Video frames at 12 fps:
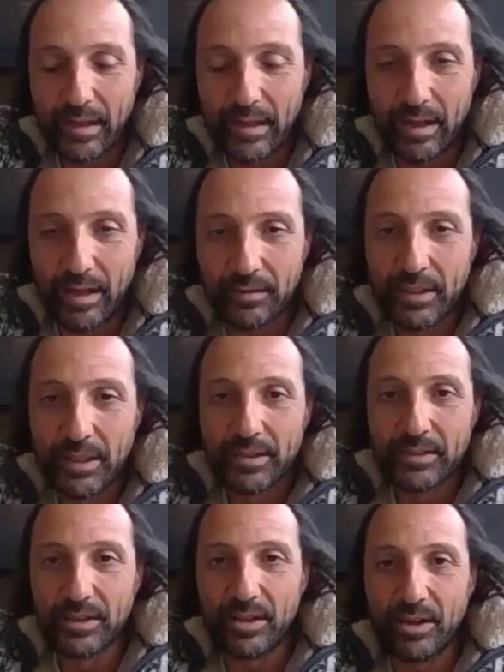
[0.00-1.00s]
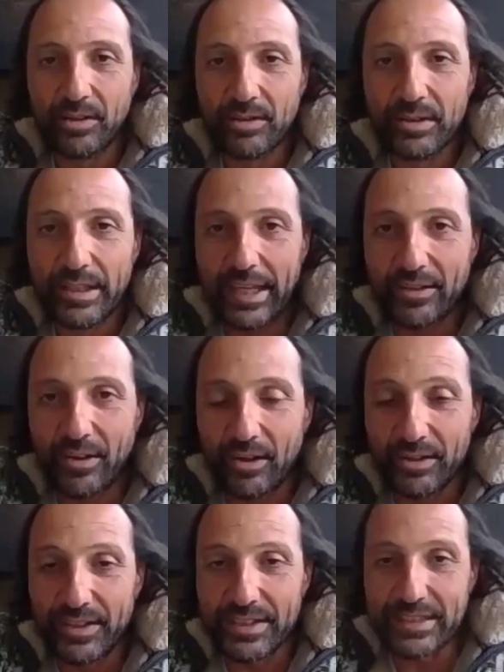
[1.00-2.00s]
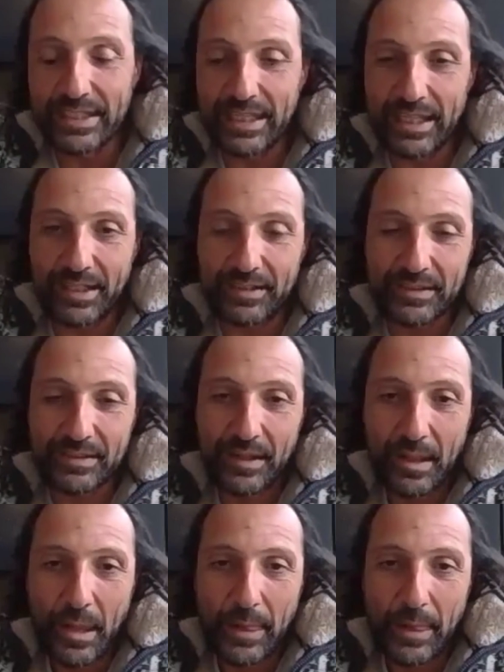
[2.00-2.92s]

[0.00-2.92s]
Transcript: uh, you know like all these things